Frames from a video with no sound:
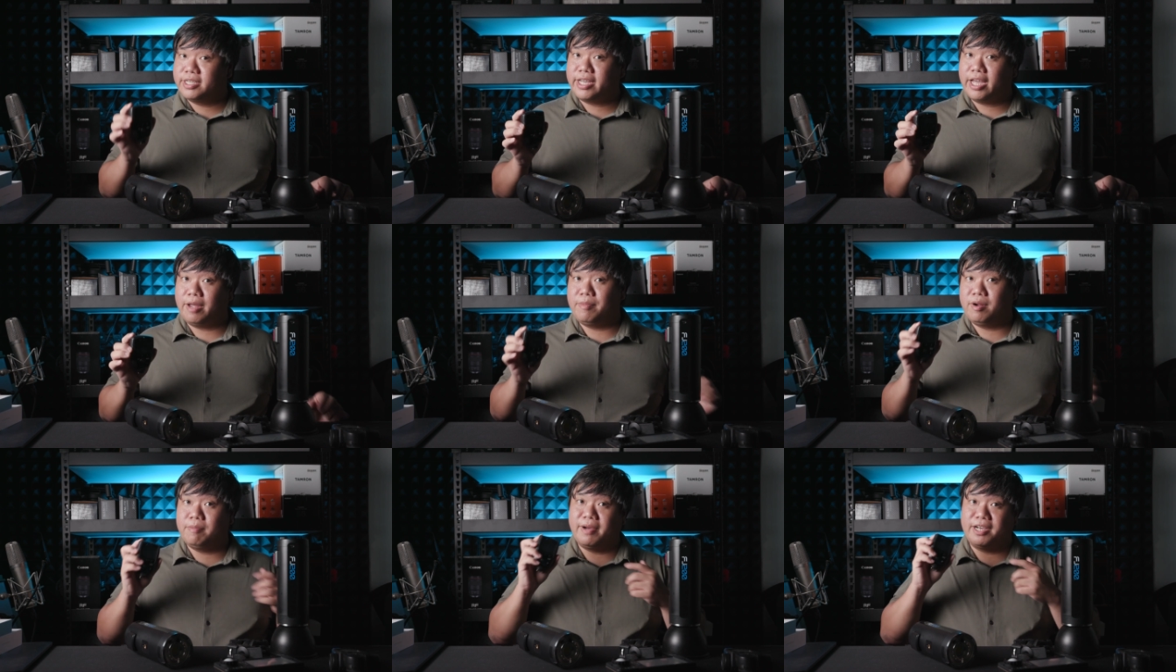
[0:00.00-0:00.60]
the
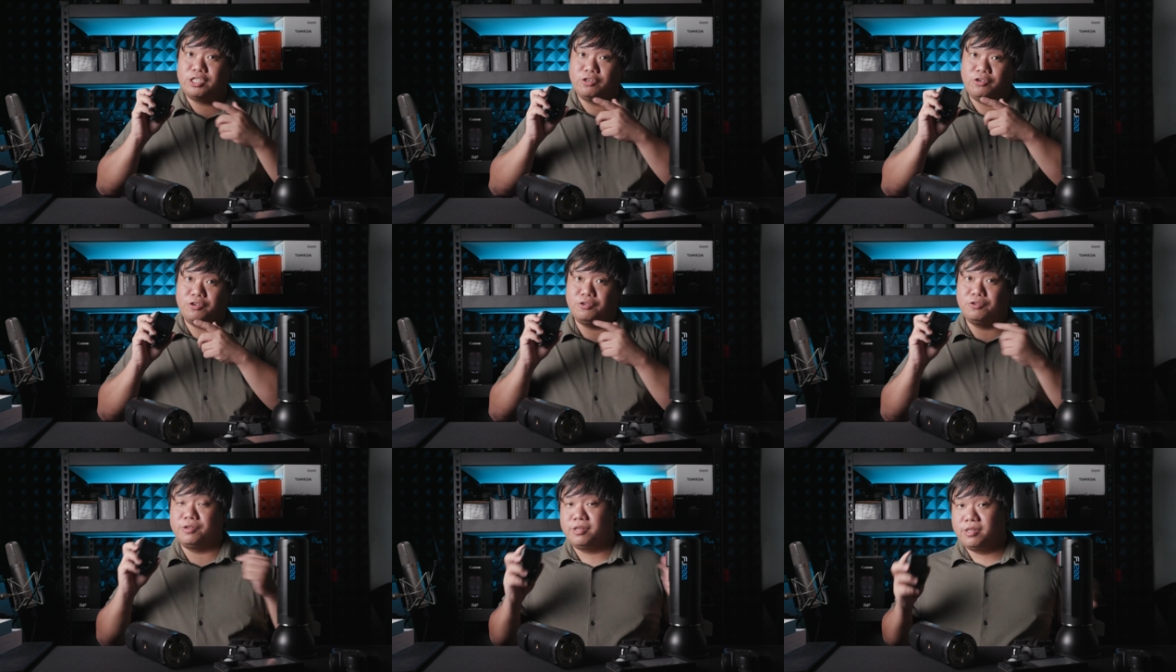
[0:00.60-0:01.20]
camera by
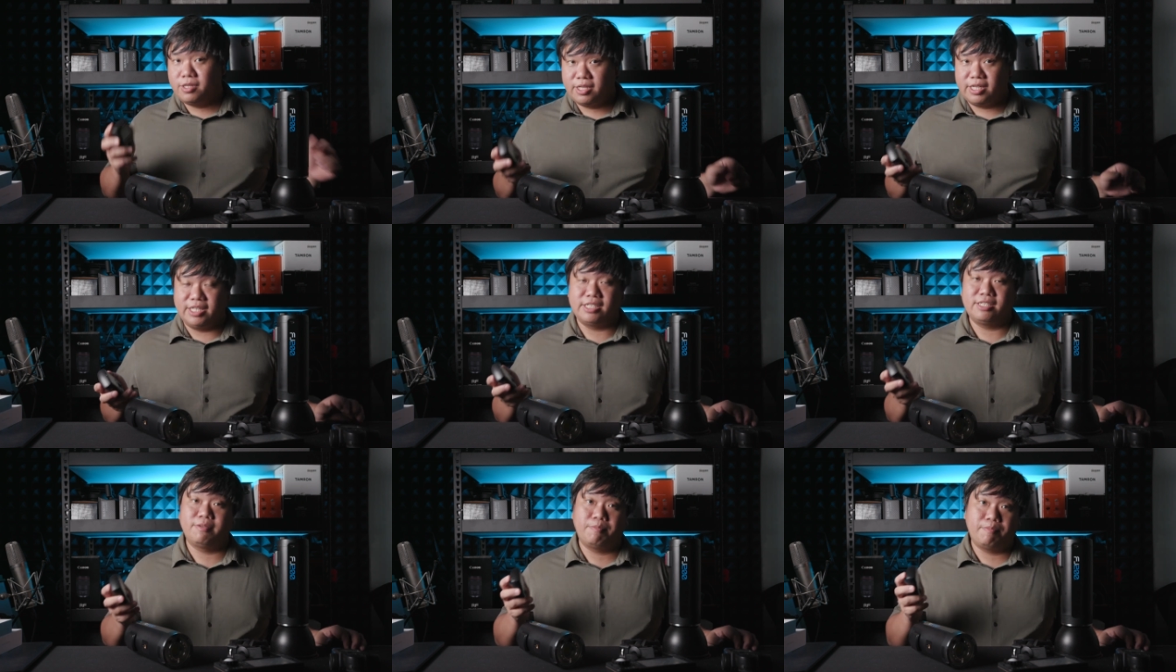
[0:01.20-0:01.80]
showing
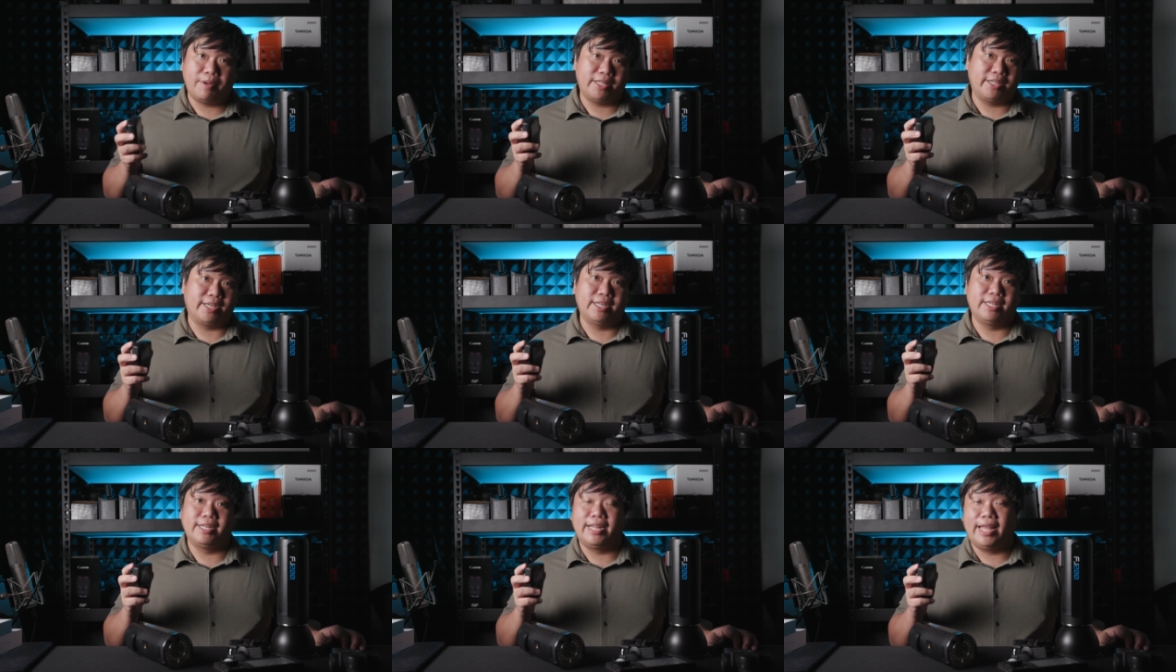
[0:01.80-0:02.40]
this
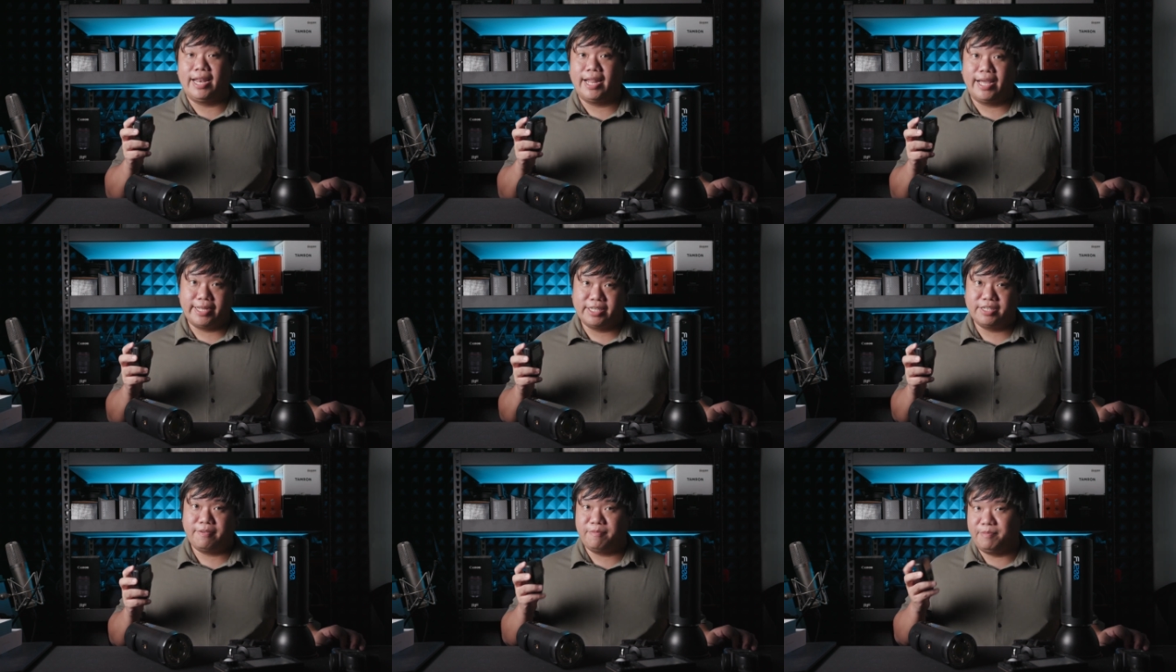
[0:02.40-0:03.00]
particular L E D light
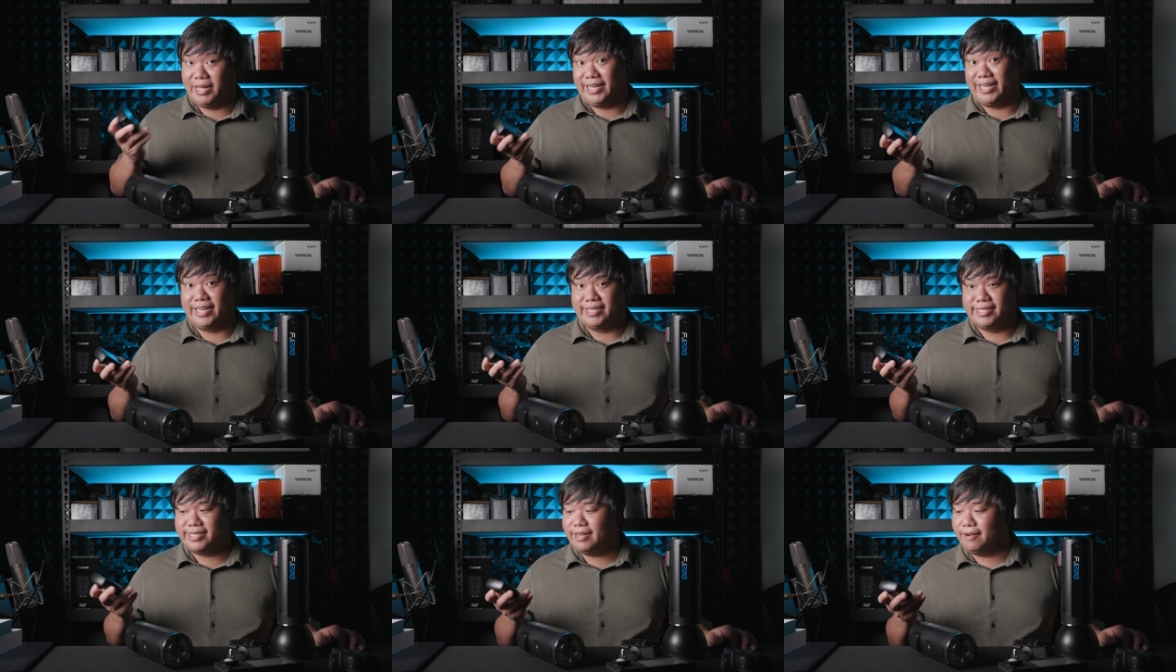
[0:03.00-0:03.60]

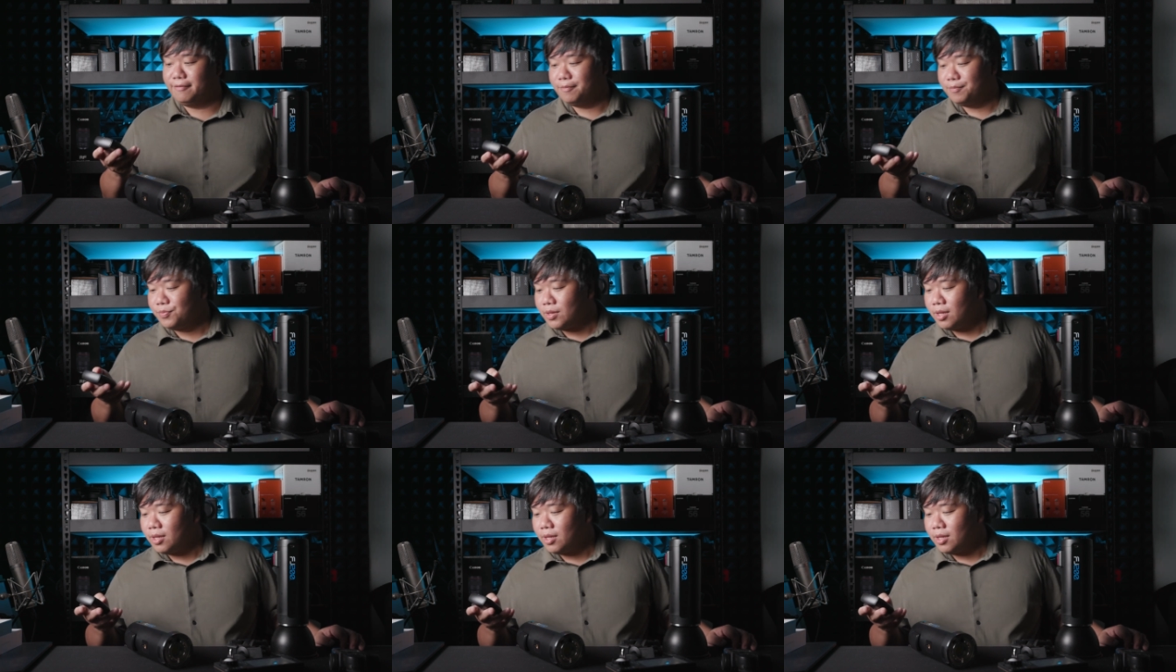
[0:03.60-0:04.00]
blinking itself.